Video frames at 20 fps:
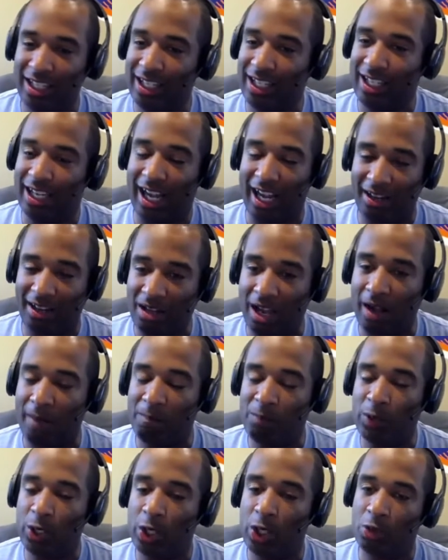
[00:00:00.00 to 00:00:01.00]
I got
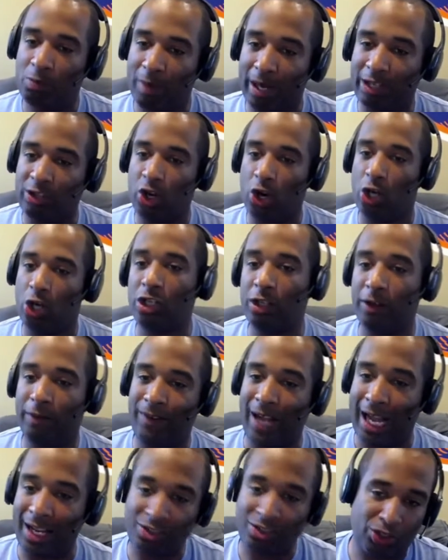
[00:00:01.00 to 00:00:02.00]
my
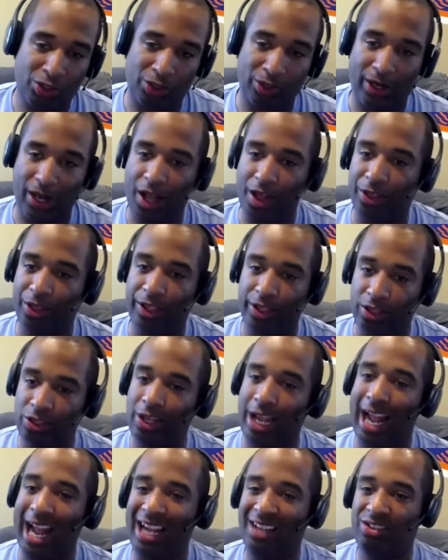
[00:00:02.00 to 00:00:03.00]
cardiovascular health is
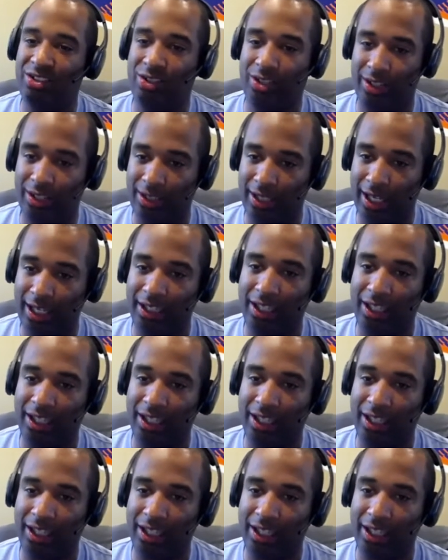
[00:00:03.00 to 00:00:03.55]
excellent. I got